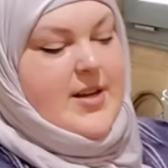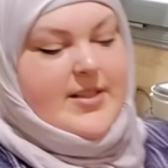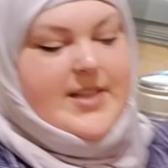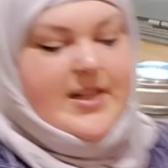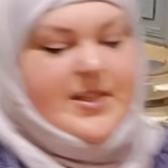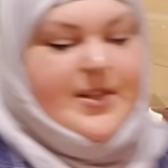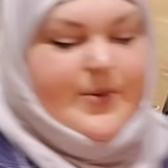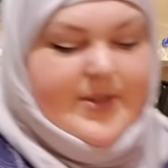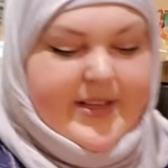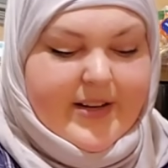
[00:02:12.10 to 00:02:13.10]
I'll tend to
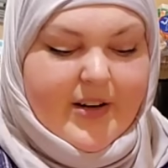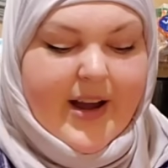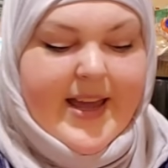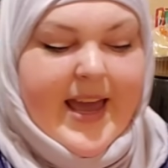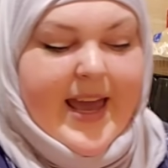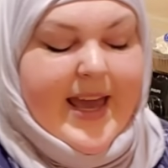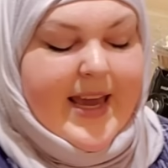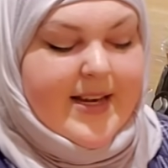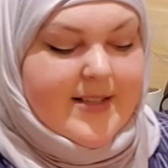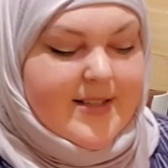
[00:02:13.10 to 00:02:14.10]
those later. I
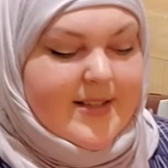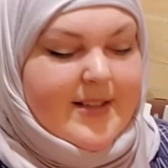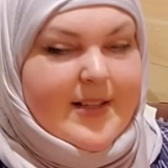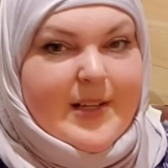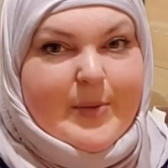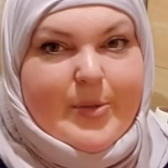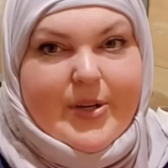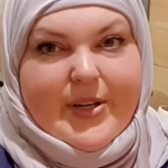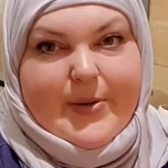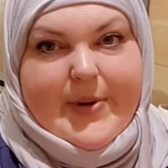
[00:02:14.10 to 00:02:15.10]
hate
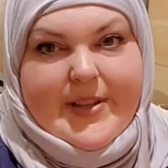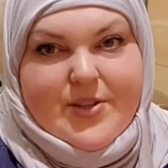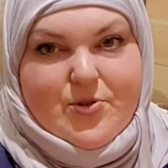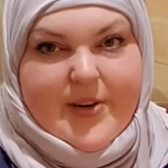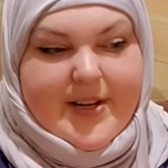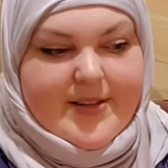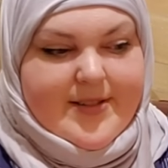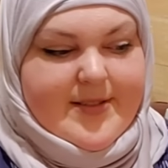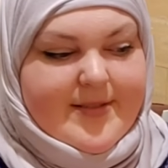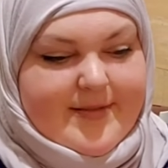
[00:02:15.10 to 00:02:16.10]
putting away the
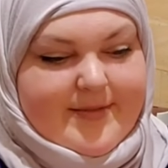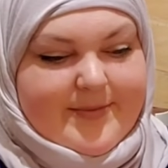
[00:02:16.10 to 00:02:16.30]
drinks.